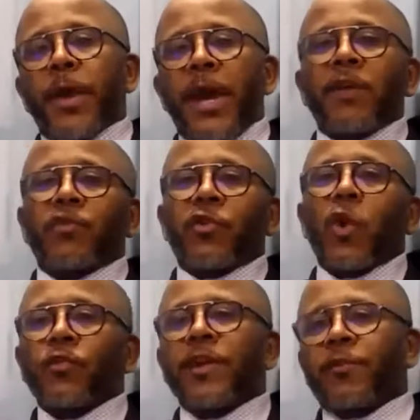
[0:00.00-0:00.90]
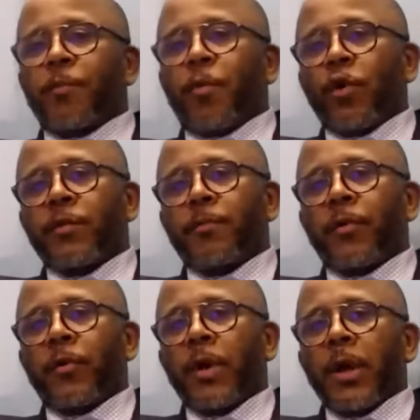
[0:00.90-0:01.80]
be as close as
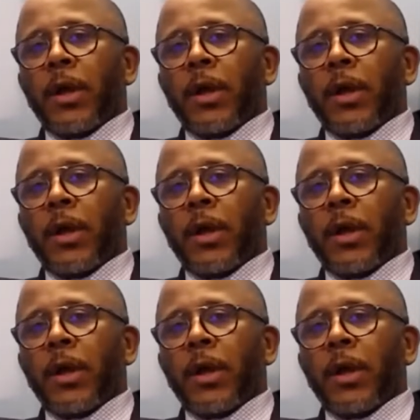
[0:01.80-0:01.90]
possible